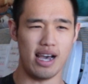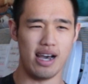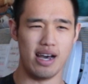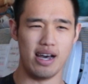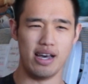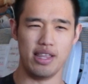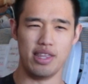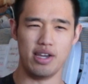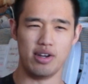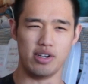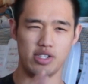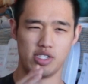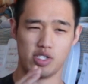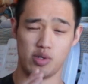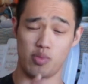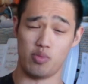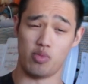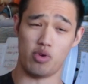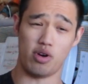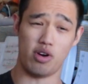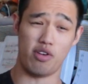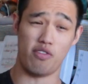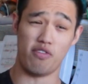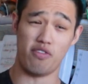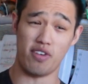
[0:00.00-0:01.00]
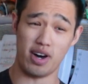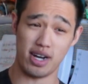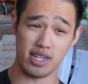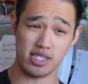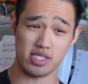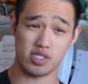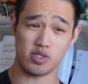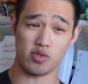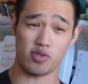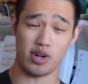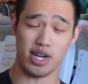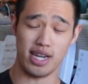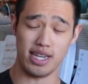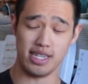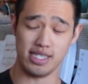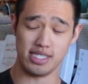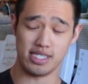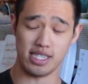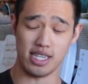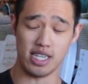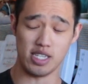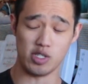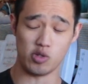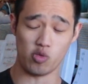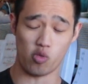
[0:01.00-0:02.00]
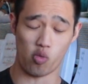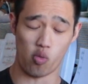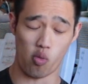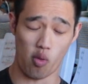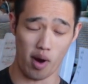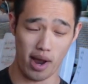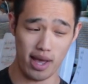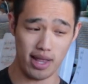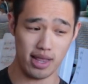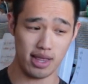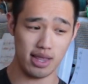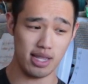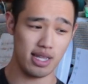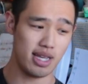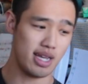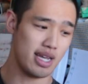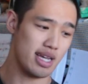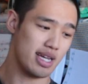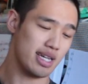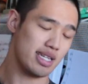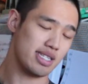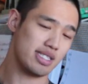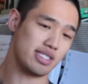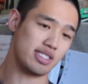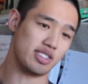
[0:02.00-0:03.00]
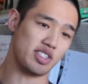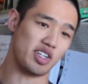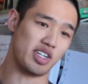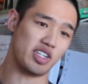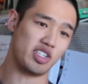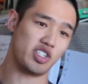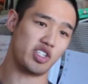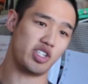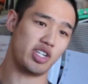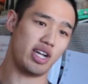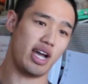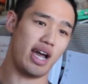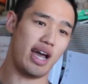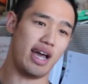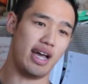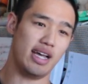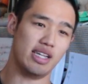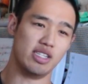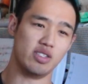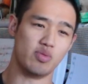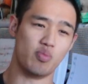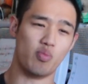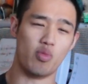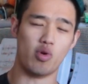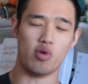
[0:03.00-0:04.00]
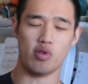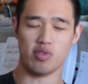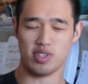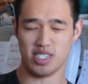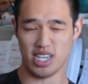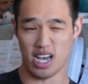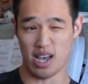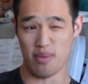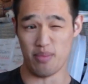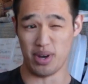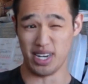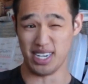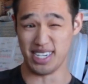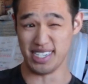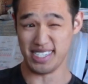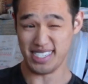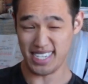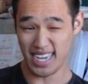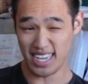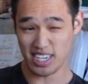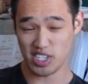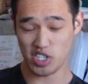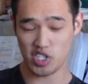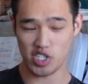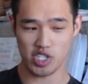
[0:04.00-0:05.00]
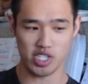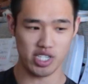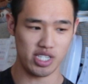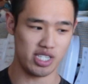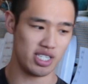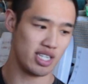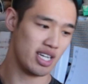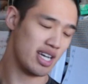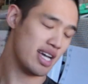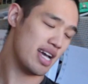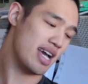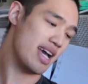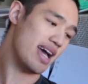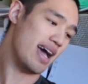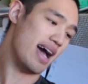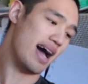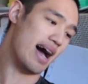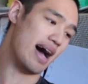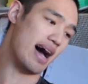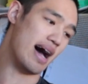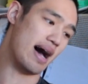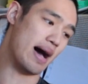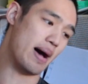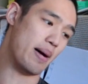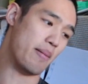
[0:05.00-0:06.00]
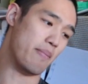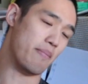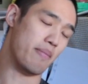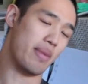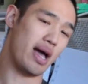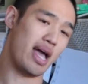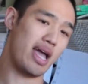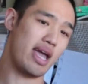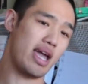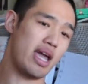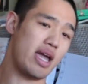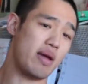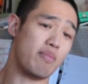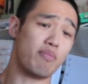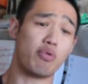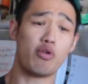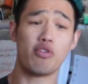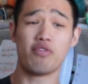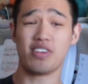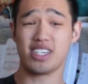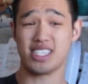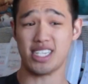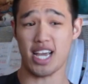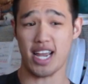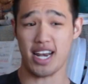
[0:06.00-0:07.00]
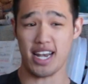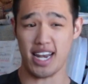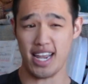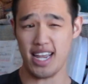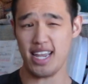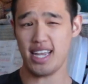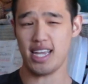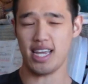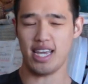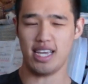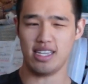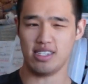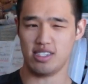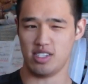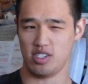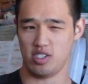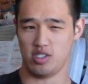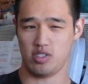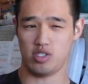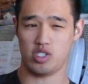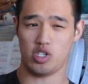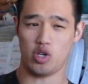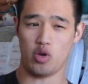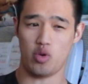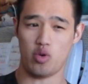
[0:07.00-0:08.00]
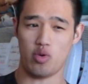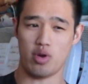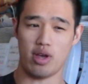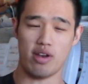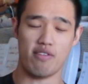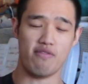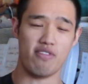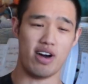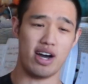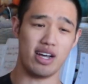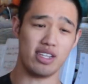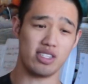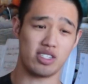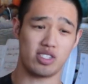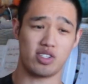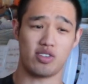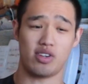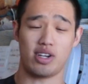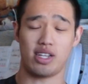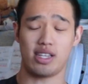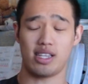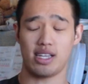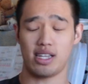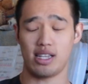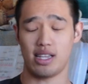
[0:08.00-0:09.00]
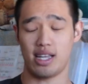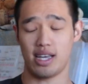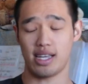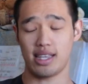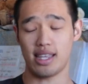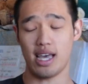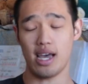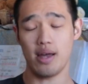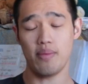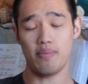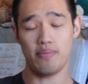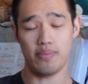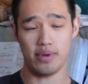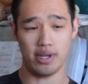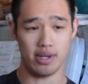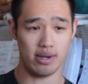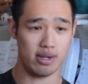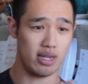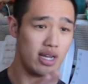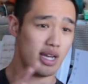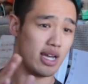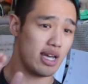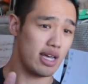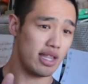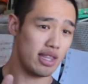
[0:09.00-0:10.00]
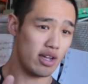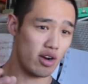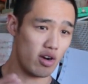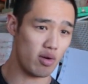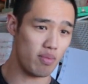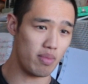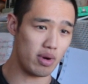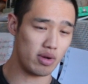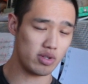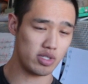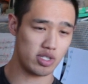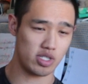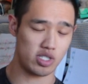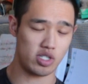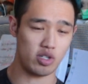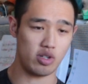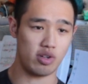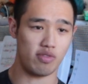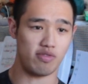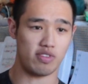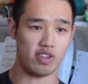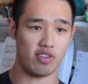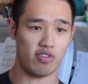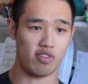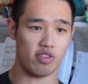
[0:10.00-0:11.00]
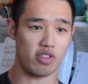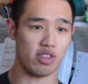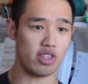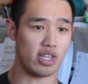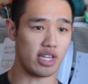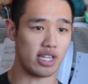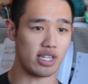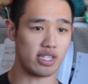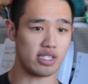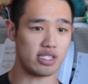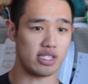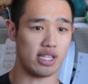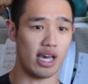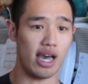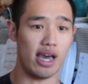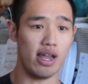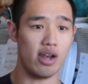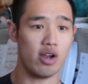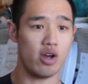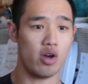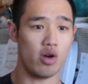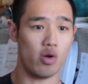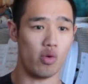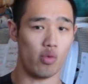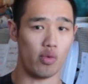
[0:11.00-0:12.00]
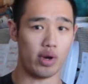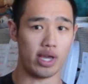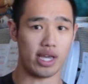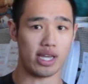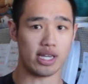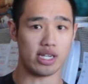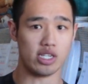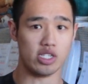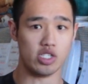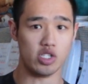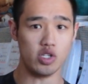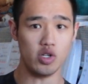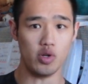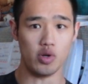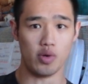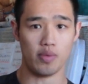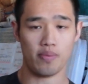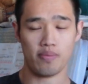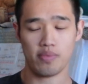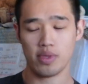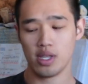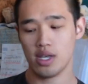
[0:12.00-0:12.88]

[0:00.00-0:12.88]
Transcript: There are some more advanced ways as well, such as more time under tension. Improving technique isn't too advanced or anything like that, but there are a multitude of different things that we can do.